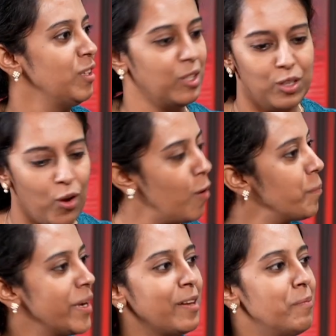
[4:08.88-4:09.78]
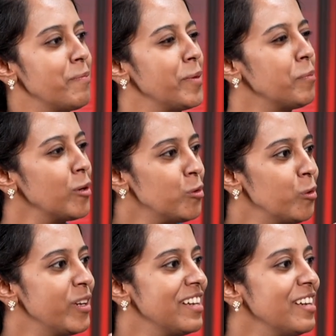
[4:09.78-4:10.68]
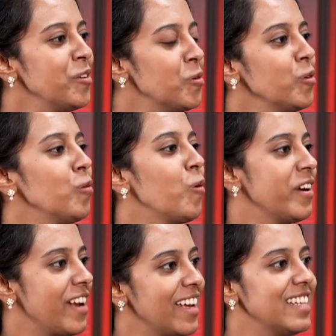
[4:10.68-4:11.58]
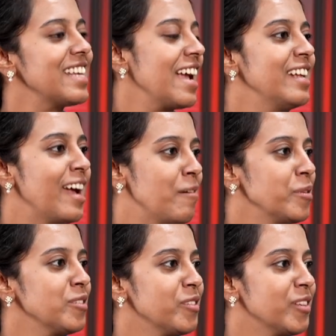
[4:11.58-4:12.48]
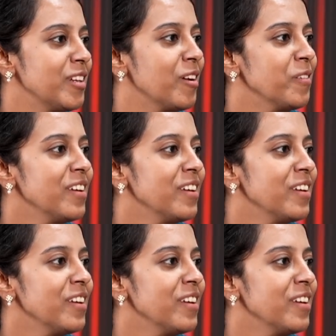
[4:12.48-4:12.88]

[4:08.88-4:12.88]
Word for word: law made by people who really don't know what exactly happens on the ground?